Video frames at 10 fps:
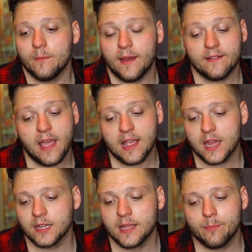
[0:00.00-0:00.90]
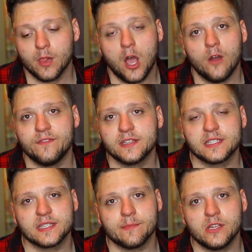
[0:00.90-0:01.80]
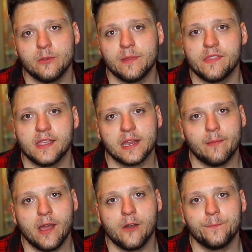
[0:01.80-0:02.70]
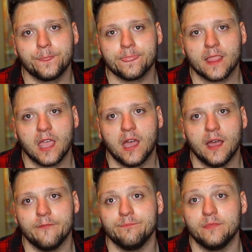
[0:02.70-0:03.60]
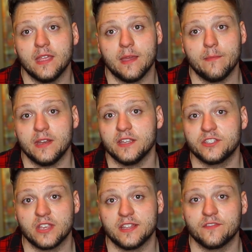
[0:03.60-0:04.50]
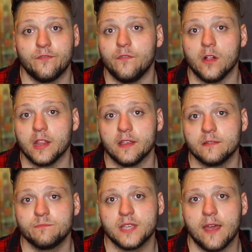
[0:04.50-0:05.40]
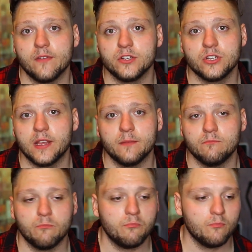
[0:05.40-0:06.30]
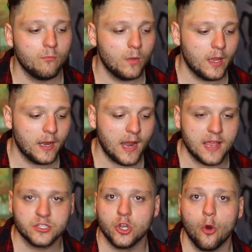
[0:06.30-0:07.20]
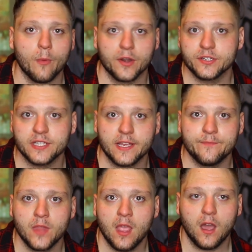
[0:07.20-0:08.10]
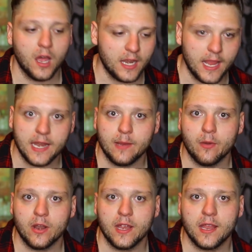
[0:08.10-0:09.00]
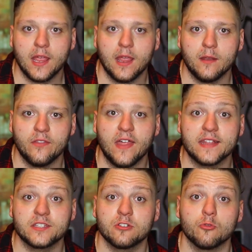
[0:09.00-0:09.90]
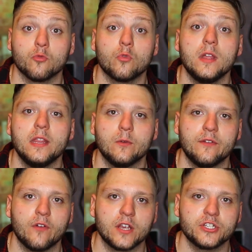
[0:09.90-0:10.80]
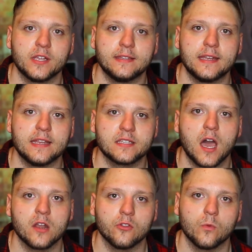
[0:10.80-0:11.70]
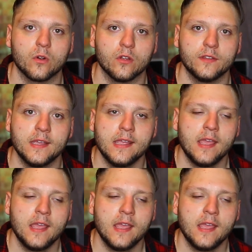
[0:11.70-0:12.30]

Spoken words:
I got a link below if this is something you've been thinking about. Yeah, I mean, it's fully savage. It has no mercy on anybody, and that's really refreshing in today's coddled world.